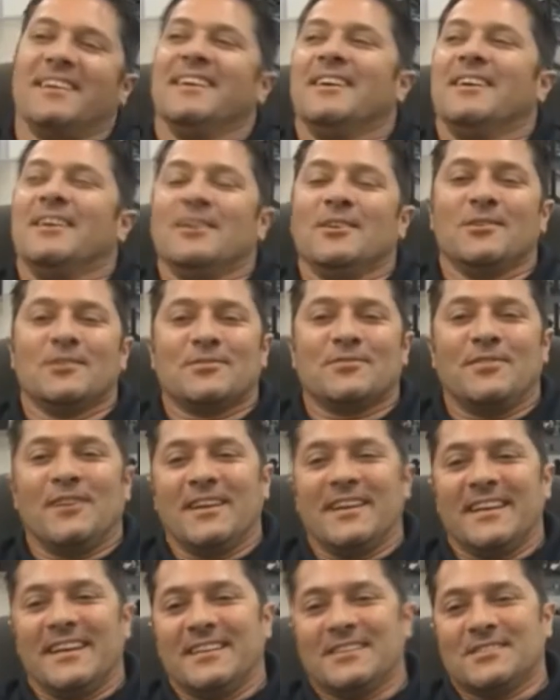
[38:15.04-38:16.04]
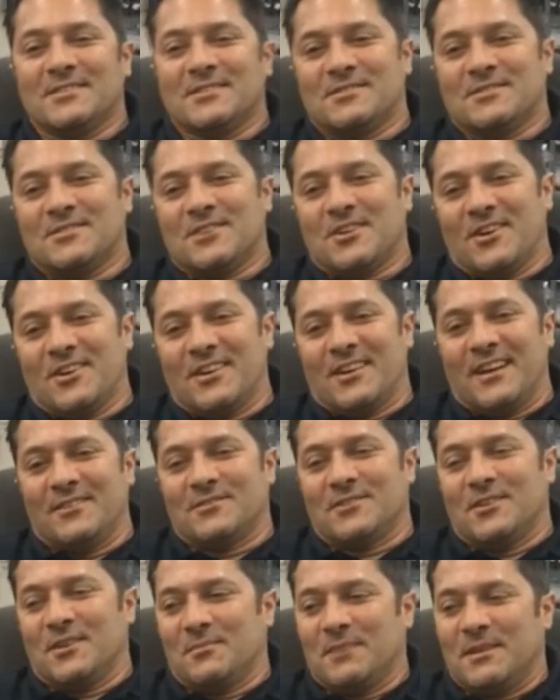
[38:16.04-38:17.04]
you know, what's funny is Starr and I were
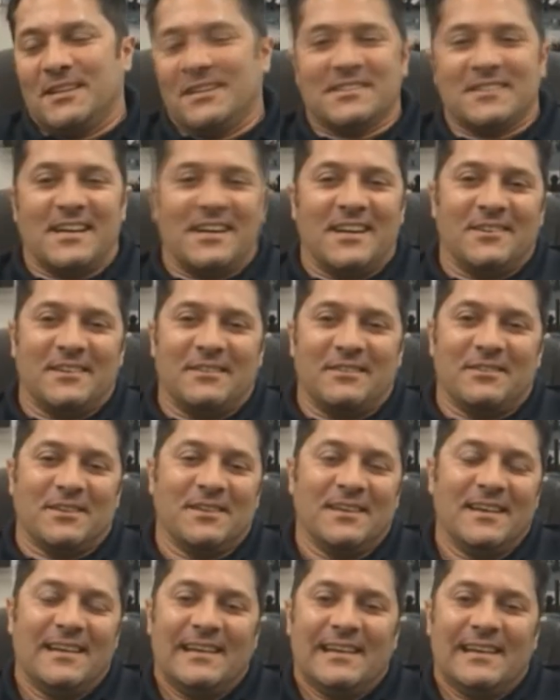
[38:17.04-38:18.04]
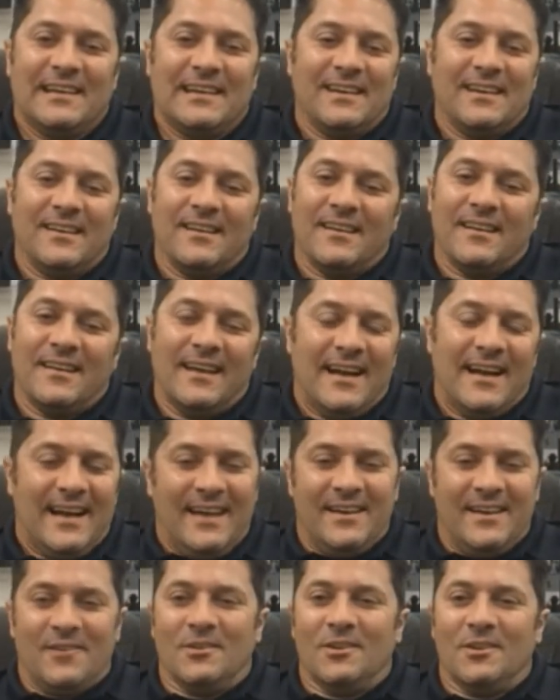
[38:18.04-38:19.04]
talking about this. I
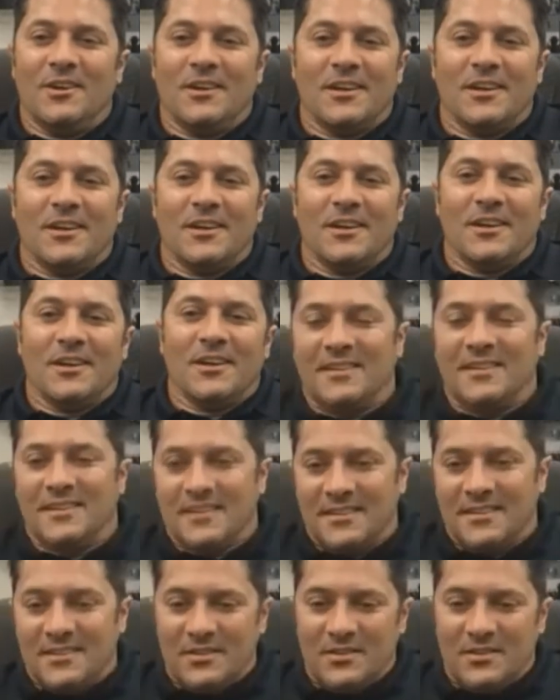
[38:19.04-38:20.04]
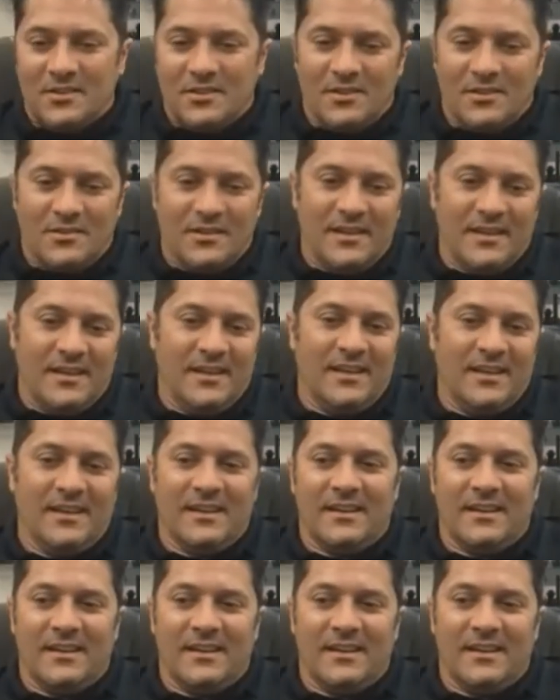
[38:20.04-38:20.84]
don't look at, you know, hey,